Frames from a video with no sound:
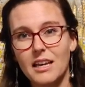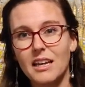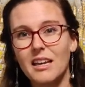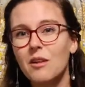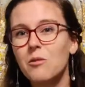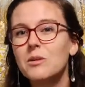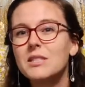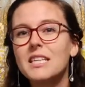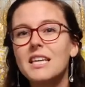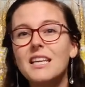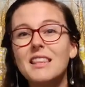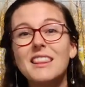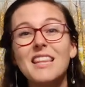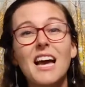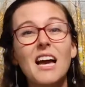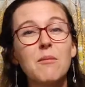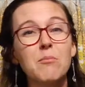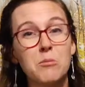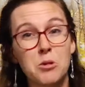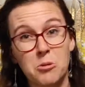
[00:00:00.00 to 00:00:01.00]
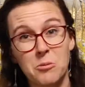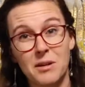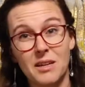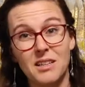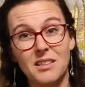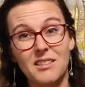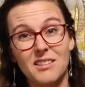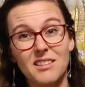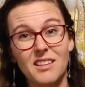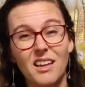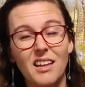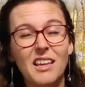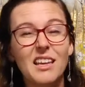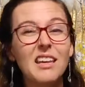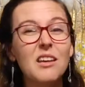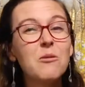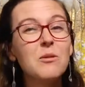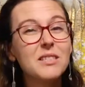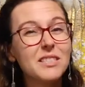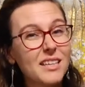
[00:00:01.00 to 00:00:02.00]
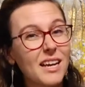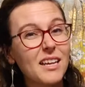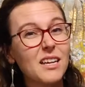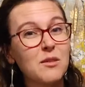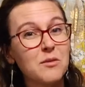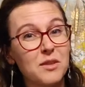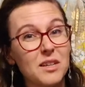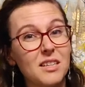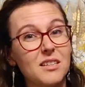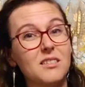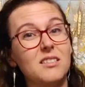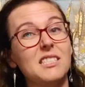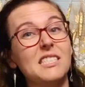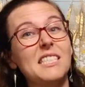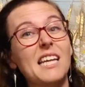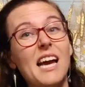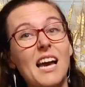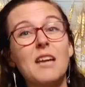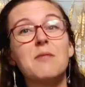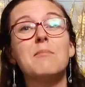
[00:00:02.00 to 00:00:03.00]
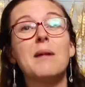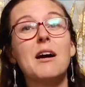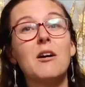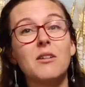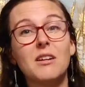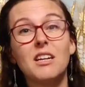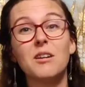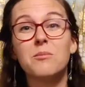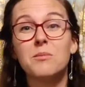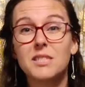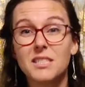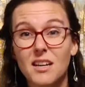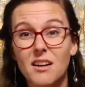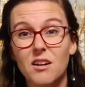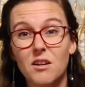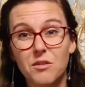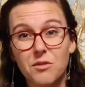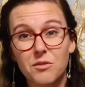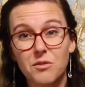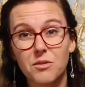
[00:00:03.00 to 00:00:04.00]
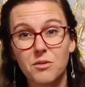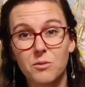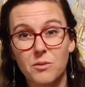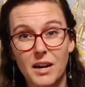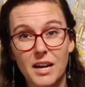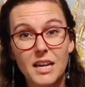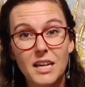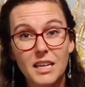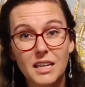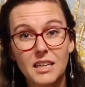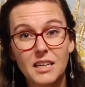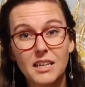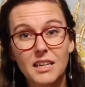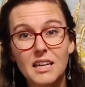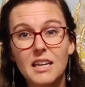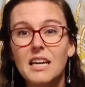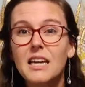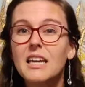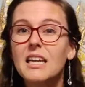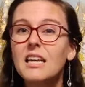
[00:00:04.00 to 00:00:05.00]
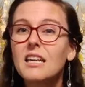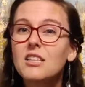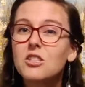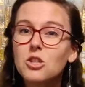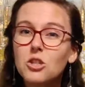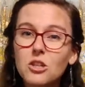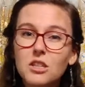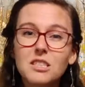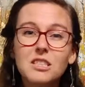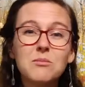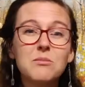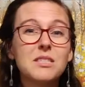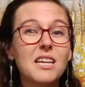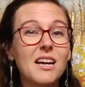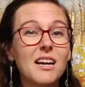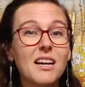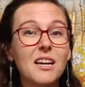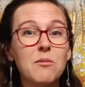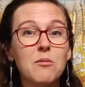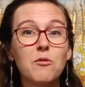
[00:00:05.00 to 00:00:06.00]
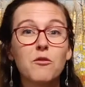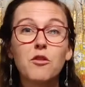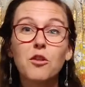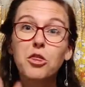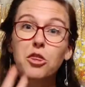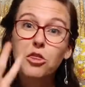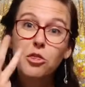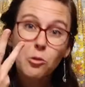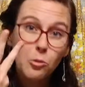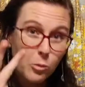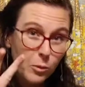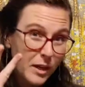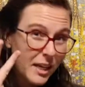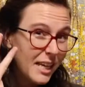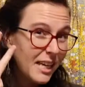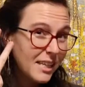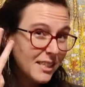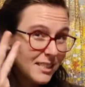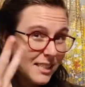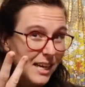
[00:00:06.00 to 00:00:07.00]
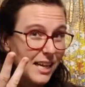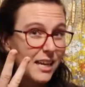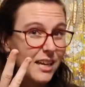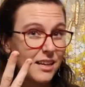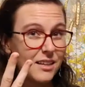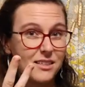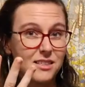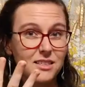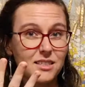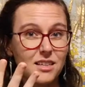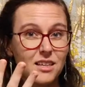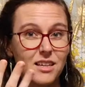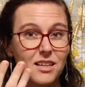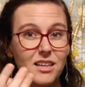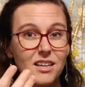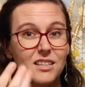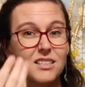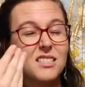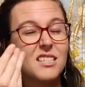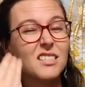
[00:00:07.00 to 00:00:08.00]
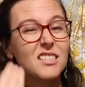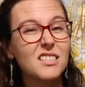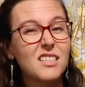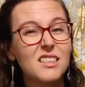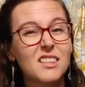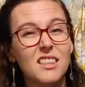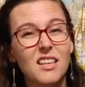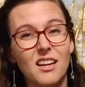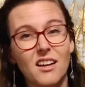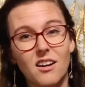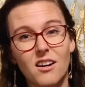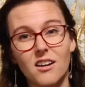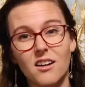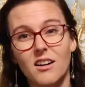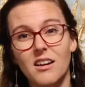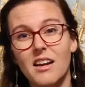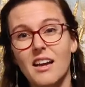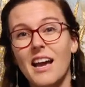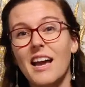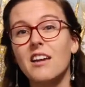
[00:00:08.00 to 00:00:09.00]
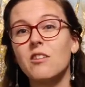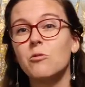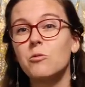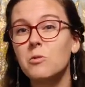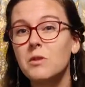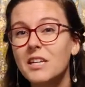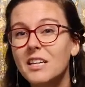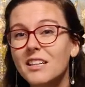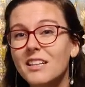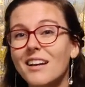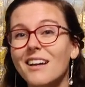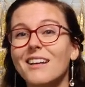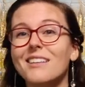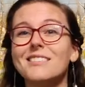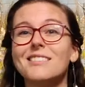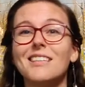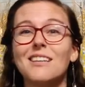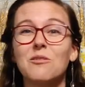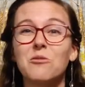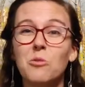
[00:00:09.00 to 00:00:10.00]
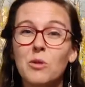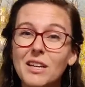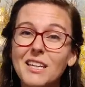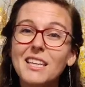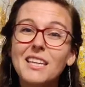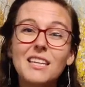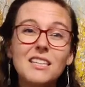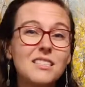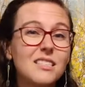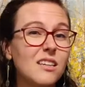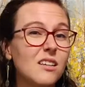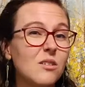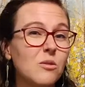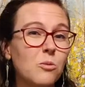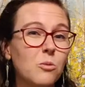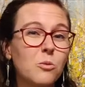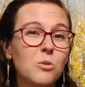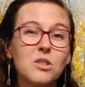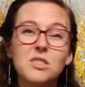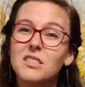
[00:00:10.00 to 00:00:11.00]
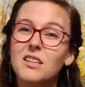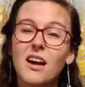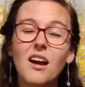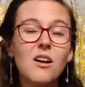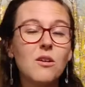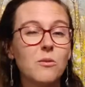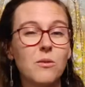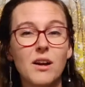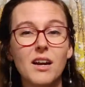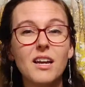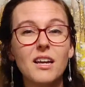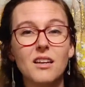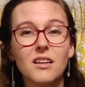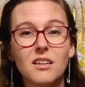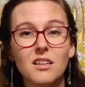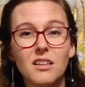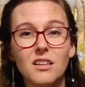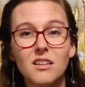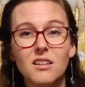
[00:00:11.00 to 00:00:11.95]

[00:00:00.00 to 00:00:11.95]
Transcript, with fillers: It was in that moment that he was kind of in timeout himself, right? He took some time for 3 days to sit there and realized that what he did was not right.